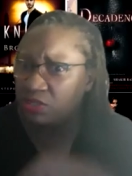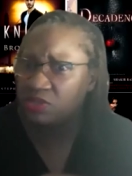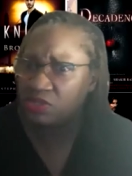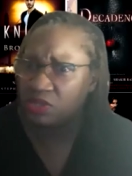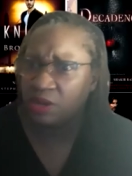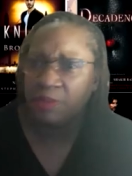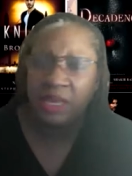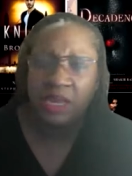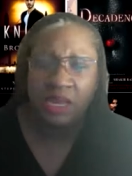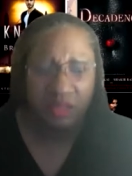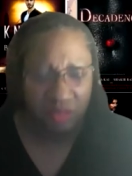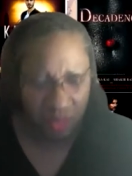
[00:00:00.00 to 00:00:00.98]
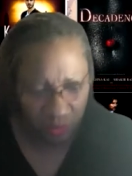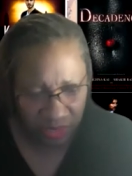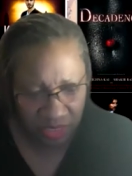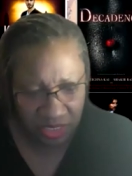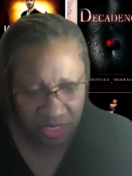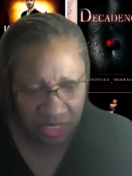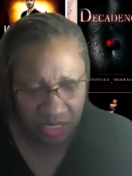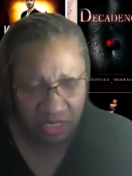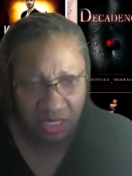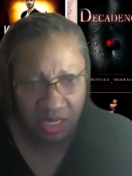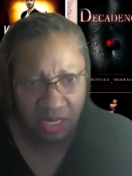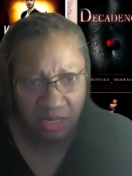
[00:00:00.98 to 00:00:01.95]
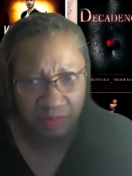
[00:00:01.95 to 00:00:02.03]
years ago then we did
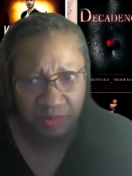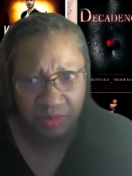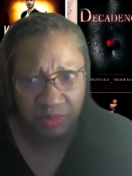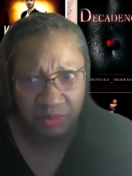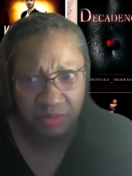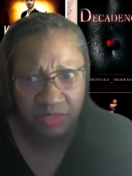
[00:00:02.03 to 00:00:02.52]
um,